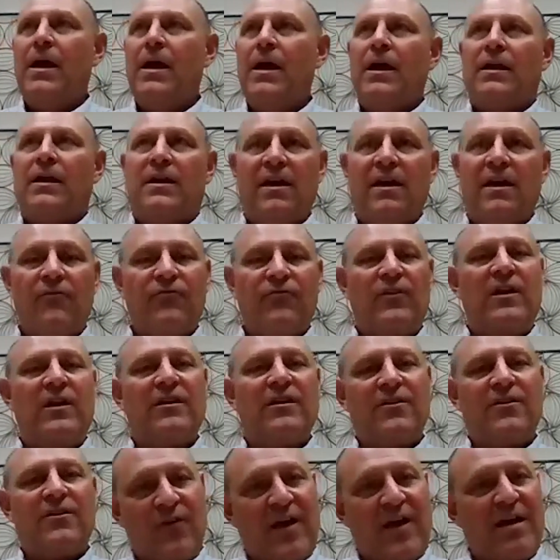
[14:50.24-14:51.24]
Gifting
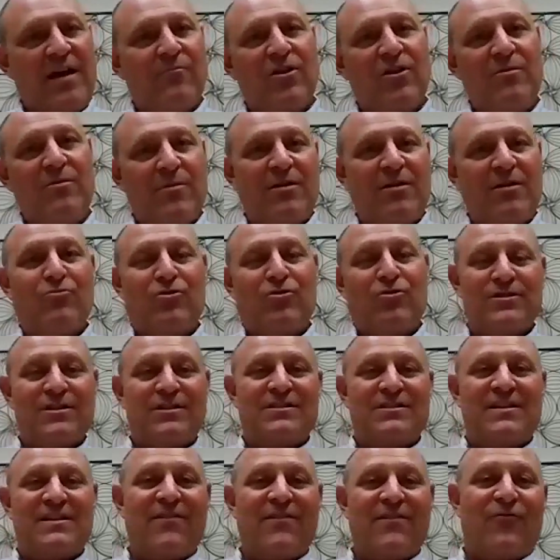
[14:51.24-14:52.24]
to family members is
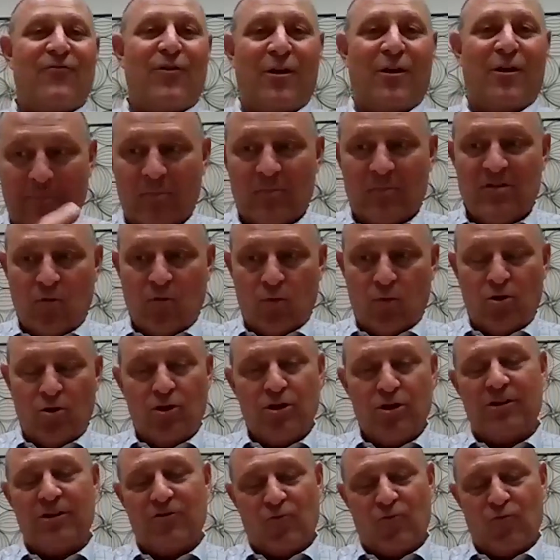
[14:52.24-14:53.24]
different. So we'll
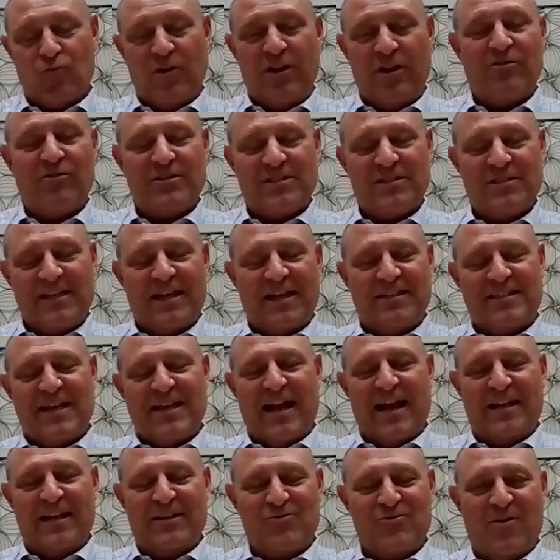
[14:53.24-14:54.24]
look at the real estate
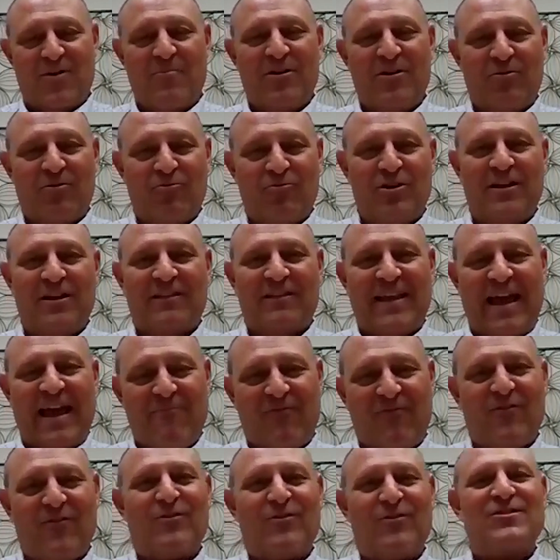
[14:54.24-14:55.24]
side. So I'm going to look at that
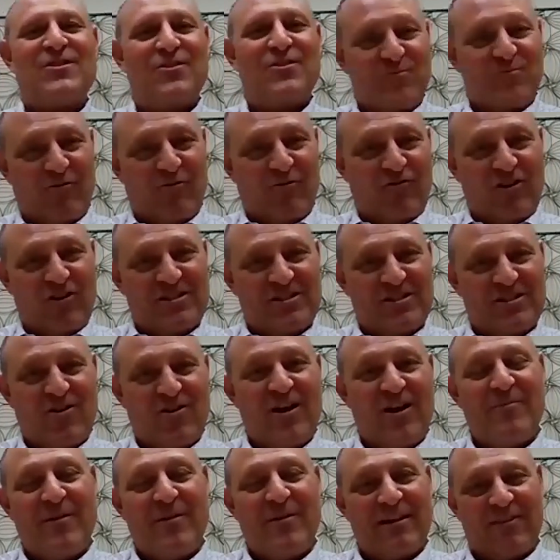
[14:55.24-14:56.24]
first because we were just
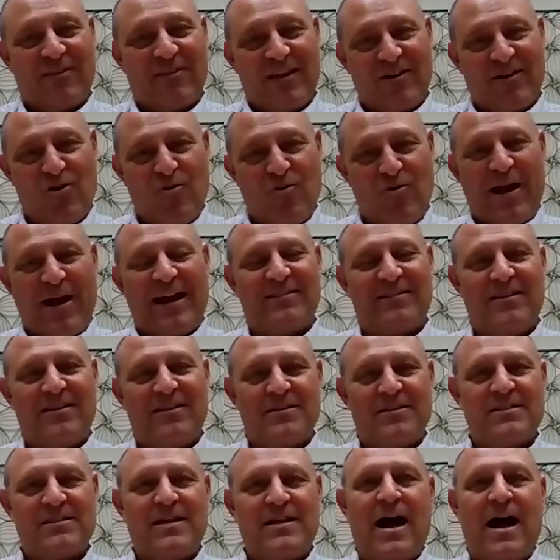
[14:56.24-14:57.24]
talking about it. Then I'll go back to
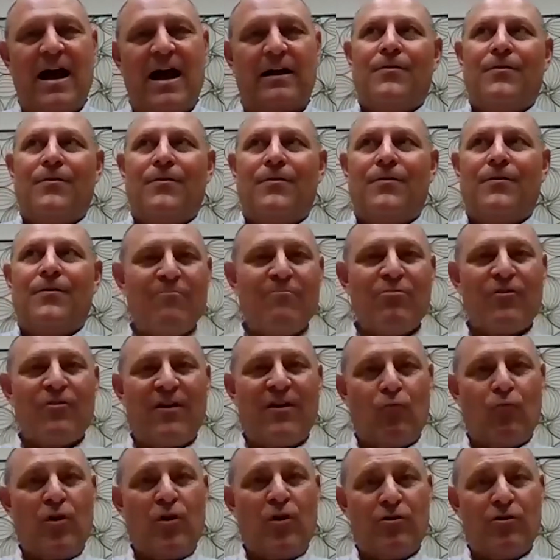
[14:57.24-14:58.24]
the stock. Remember
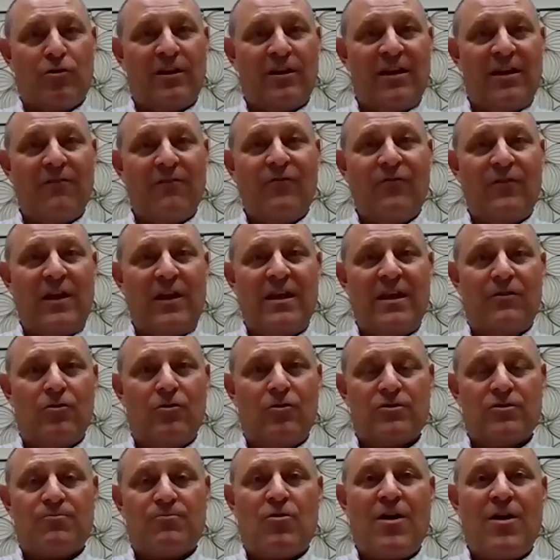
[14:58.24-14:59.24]
that when you're gifting
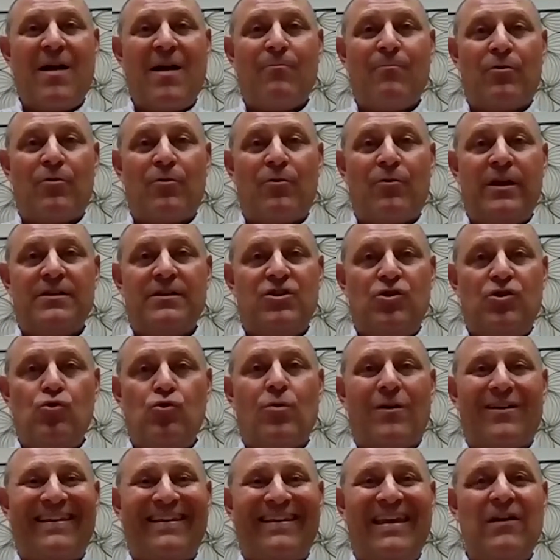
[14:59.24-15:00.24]
those properties, you
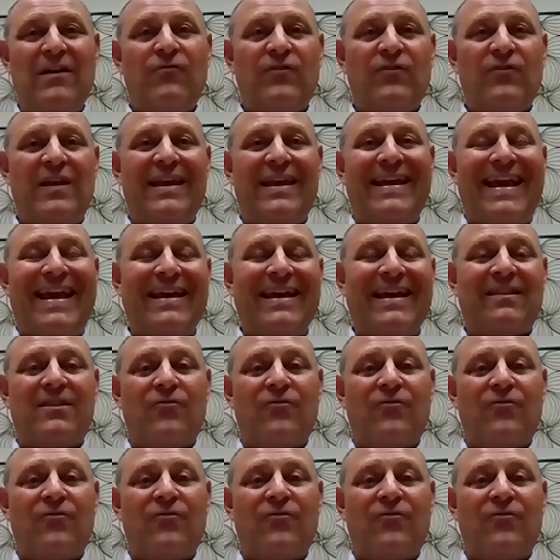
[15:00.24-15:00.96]
are gifting at the